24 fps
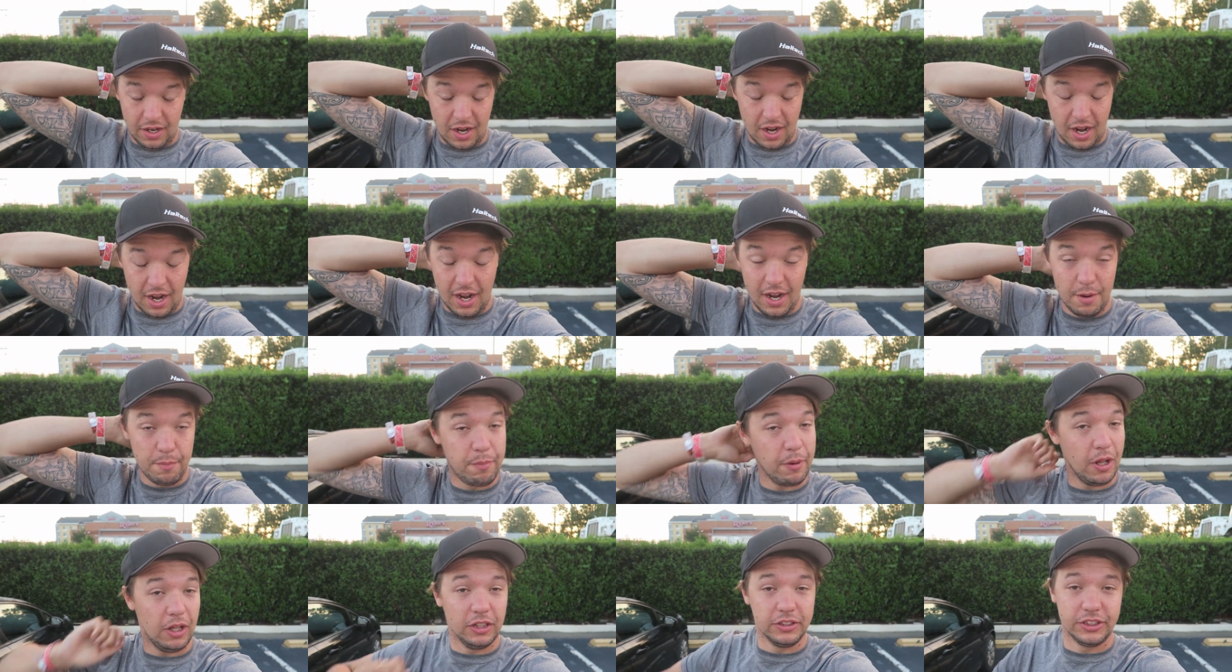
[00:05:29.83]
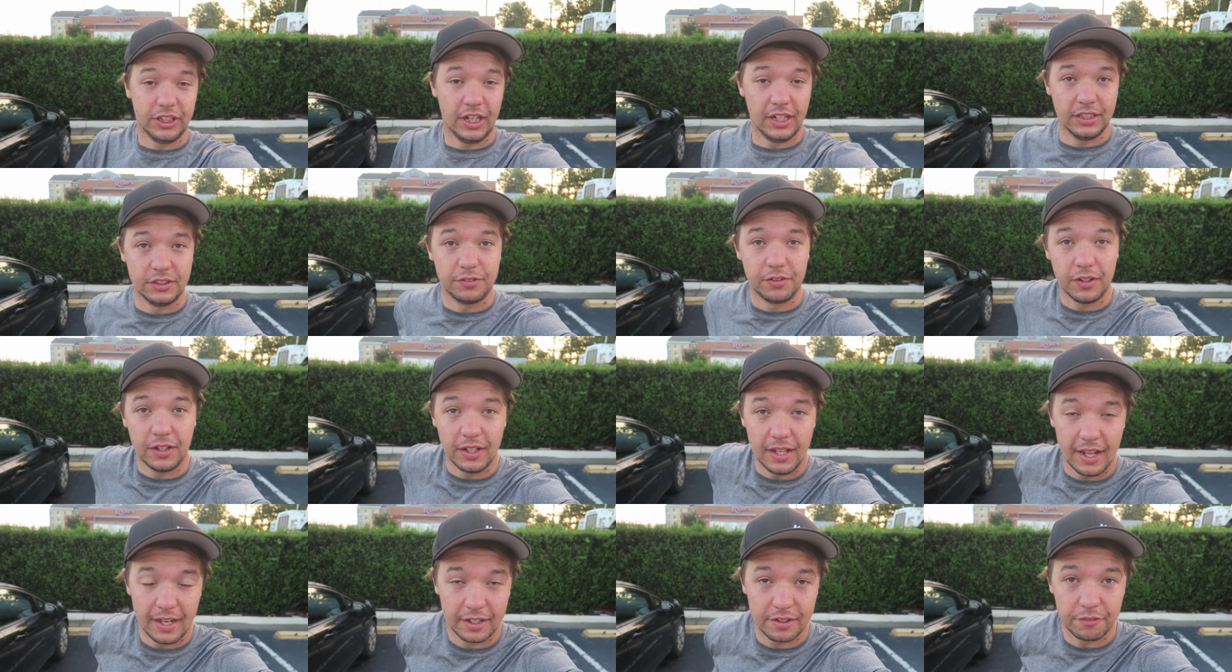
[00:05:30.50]
I apologize
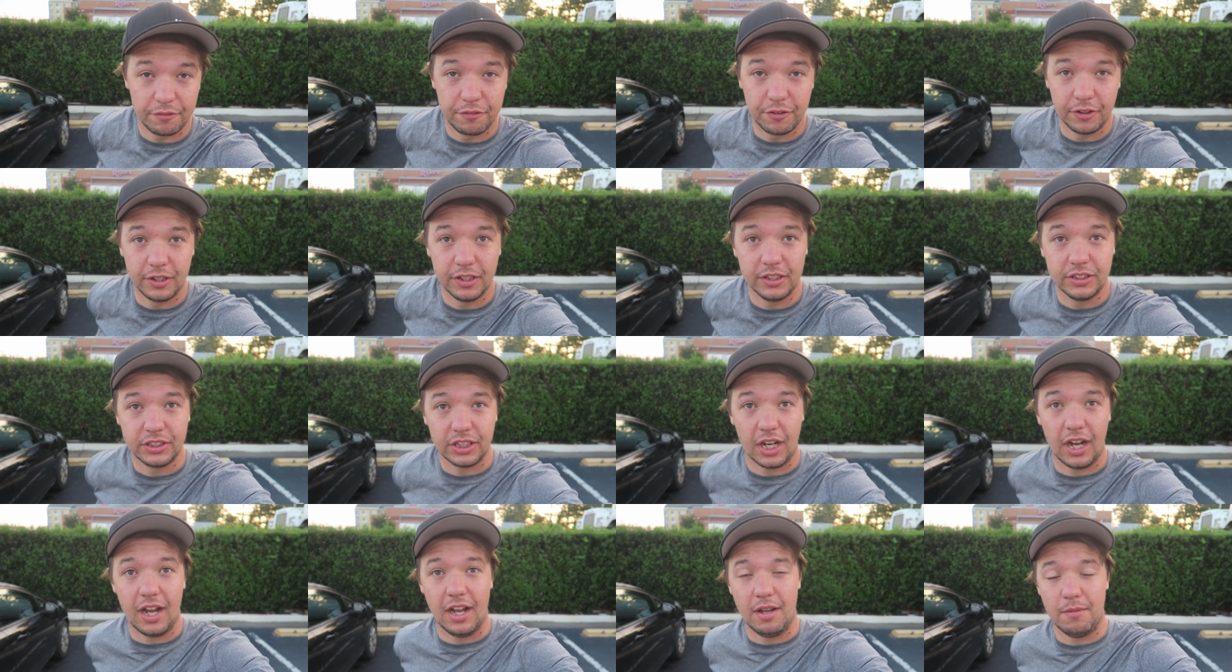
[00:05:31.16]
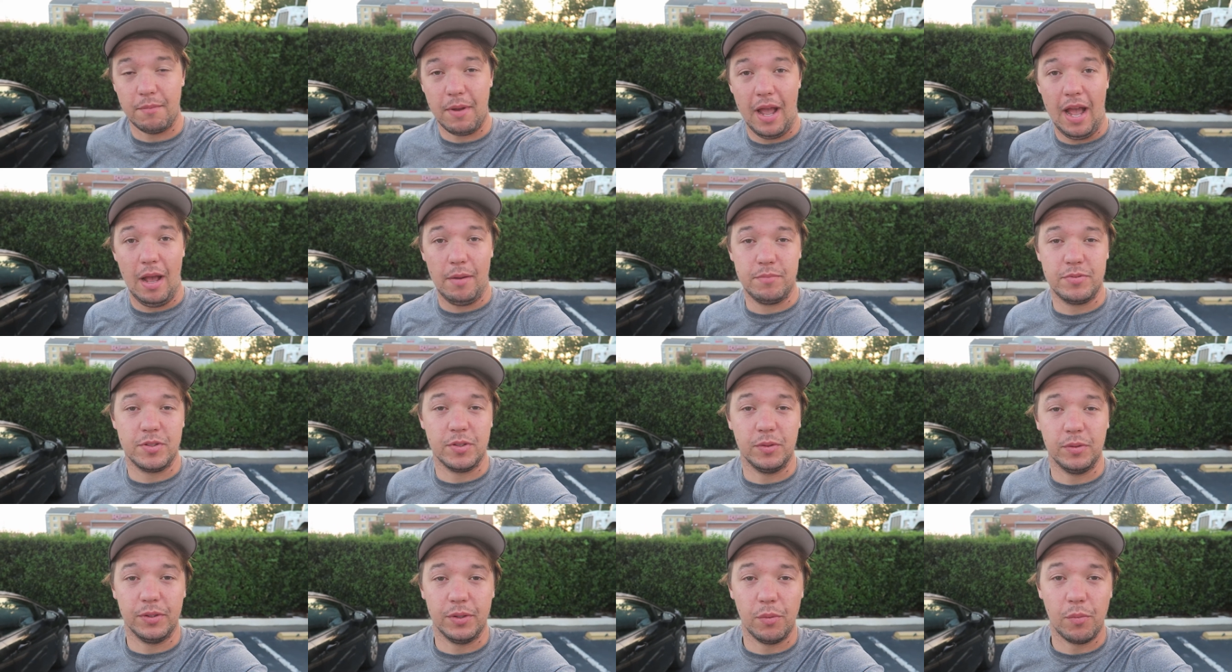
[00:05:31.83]
for the lack of footage. I am
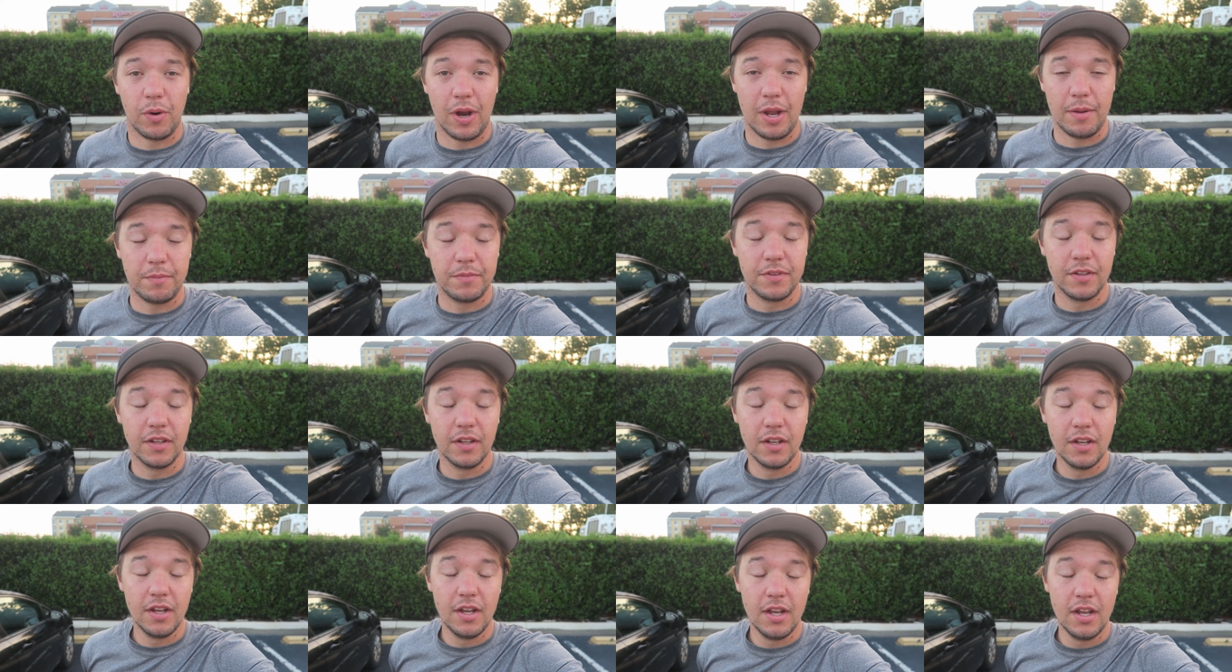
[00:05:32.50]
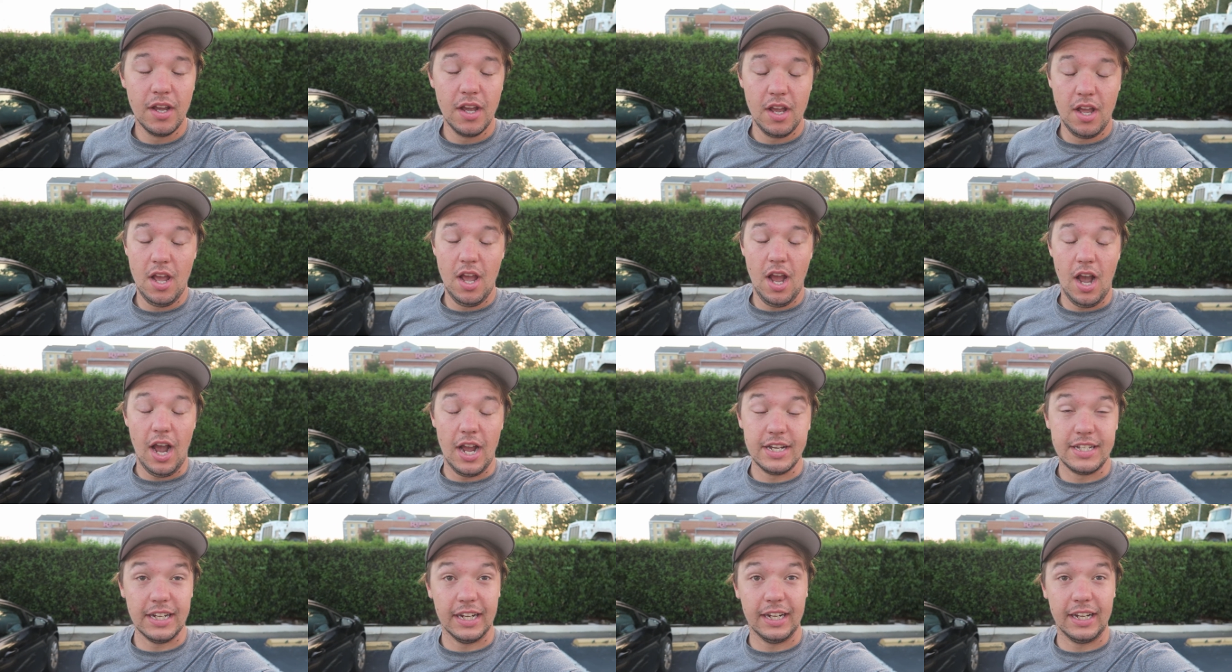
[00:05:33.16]
absolutely wiped.
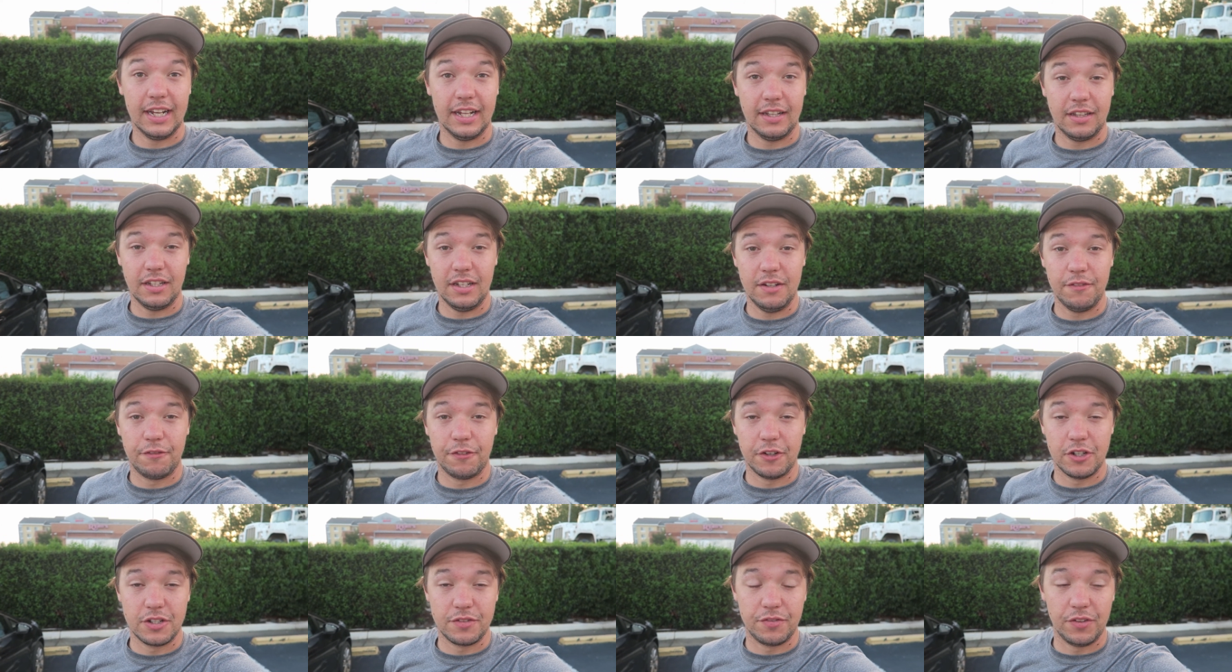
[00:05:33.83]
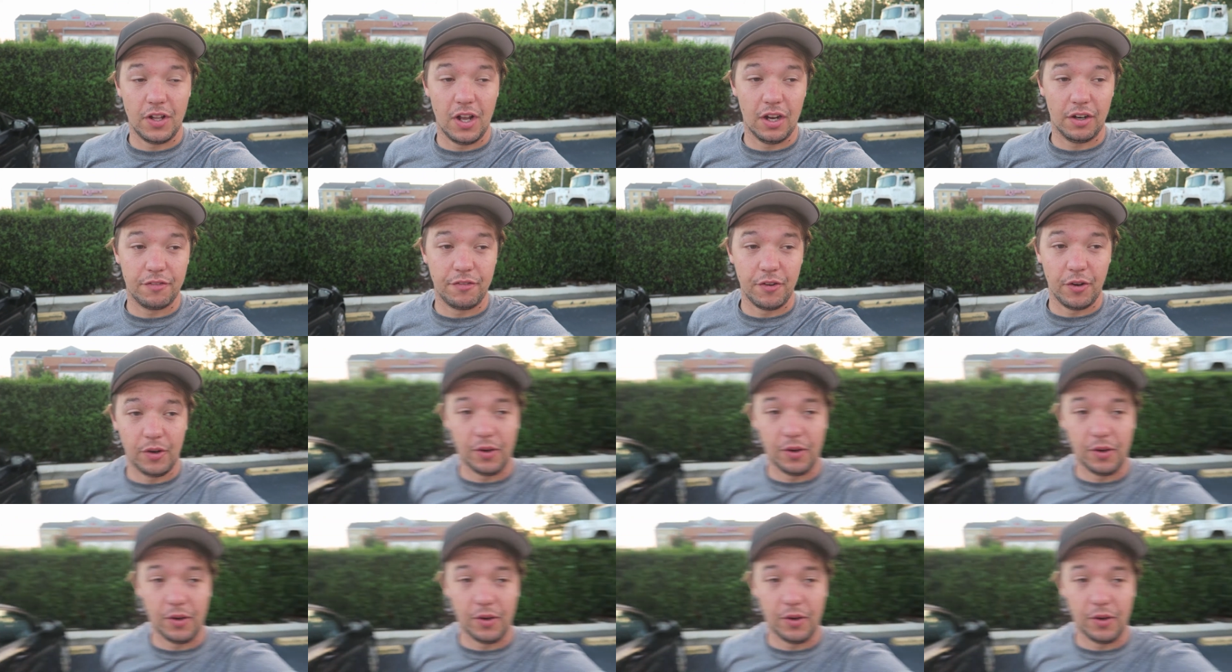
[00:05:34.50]
I did get the first vlog